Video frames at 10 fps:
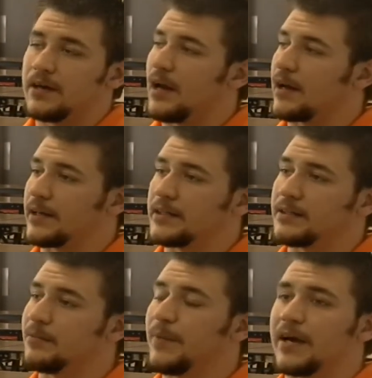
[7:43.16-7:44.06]
I guess,
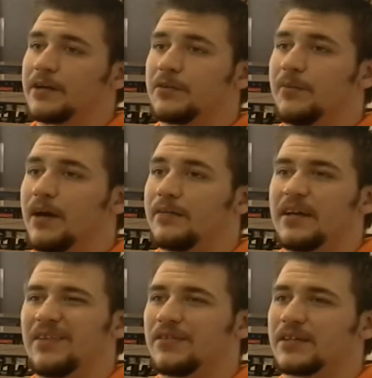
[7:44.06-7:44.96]
in the back of your mind that
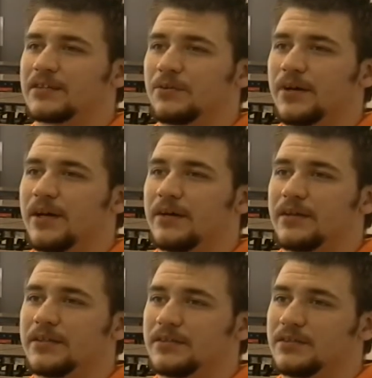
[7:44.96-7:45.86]
everything's okay
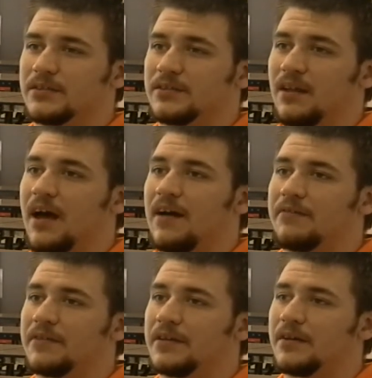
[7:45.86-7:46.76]
because it's just life,
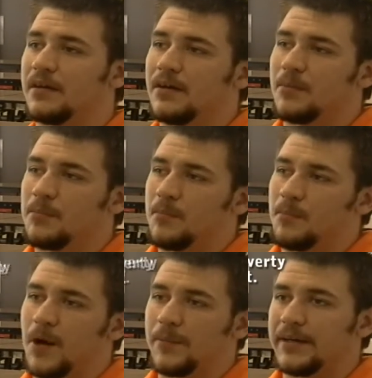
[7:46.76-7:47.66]
and
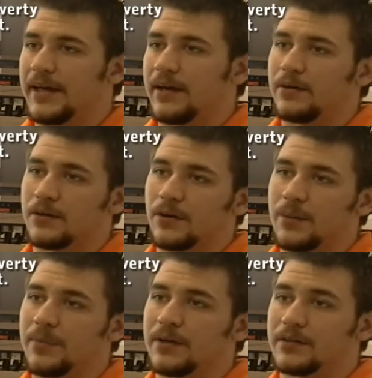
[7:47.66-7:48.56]
mom and dad or
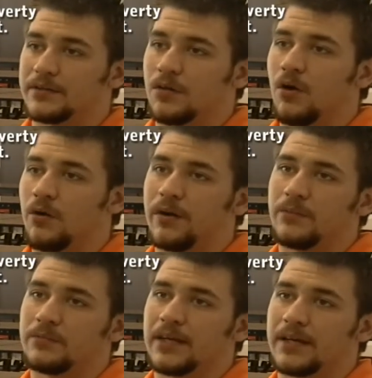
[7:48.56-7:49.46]
grandparents will all
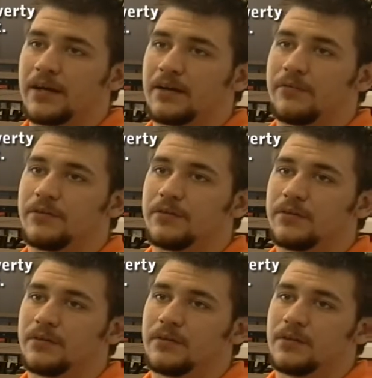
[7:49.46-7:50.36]
help take care of you.
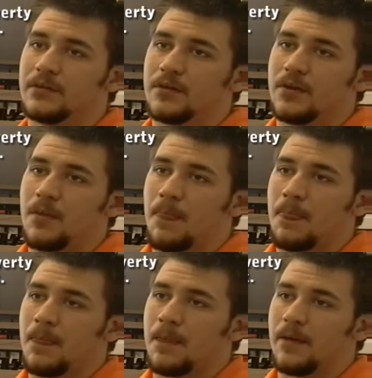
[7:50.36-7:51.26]

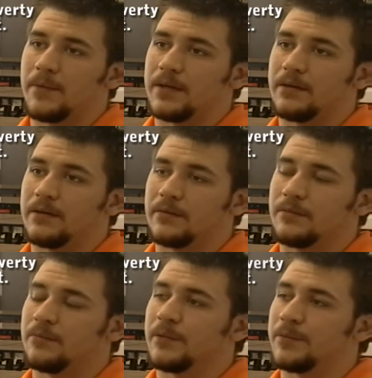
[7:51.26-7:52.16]
I mean,
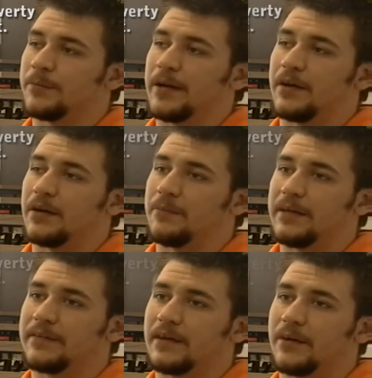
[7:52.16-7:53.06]
people might not
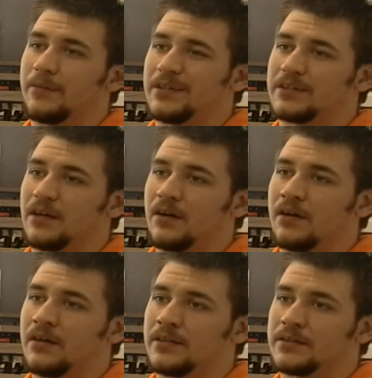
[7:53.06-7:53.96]
admit that, but it's
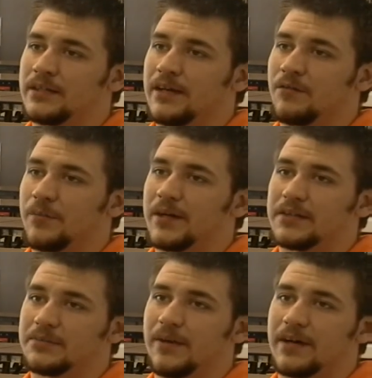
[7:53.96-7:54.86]
in
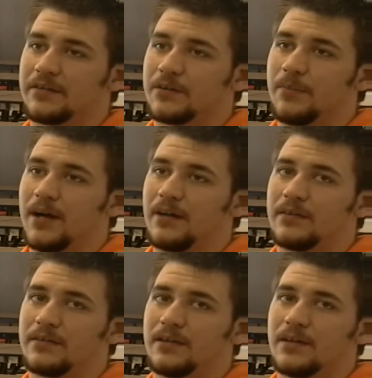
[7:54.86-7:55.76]
everybody's back of their
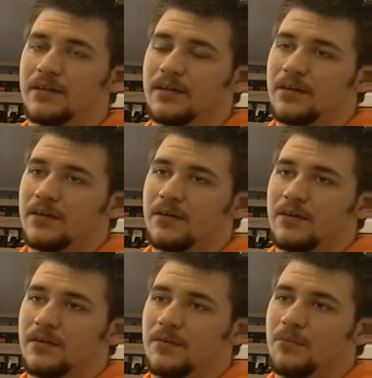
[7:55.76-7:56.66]
mind.
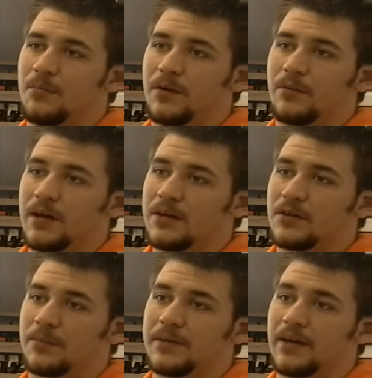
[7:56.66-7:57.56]
But when I
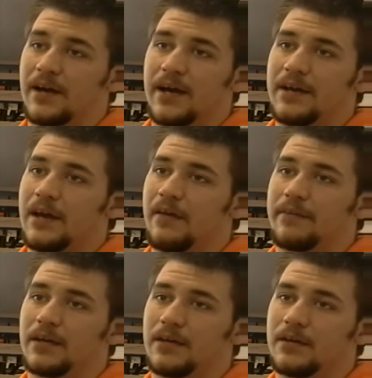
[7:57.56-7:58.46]
dropped out, I had nothing.